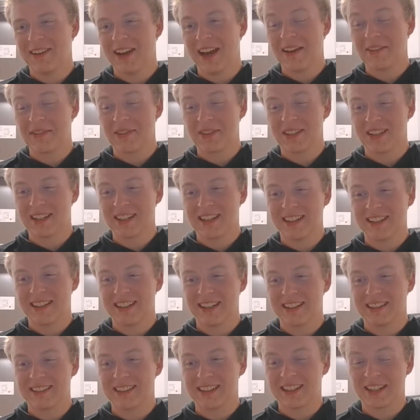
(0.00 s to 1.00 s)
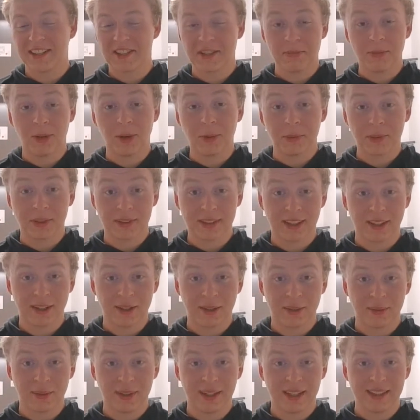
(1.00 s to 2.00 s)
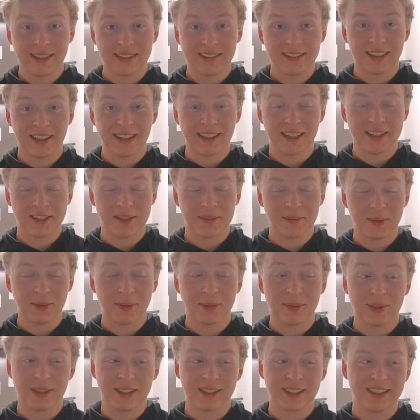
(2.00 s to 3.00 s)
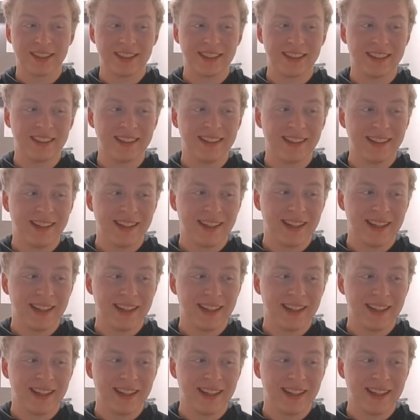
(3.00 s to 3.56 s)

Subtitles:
After that, I got some homework out of the way. I got some homework done.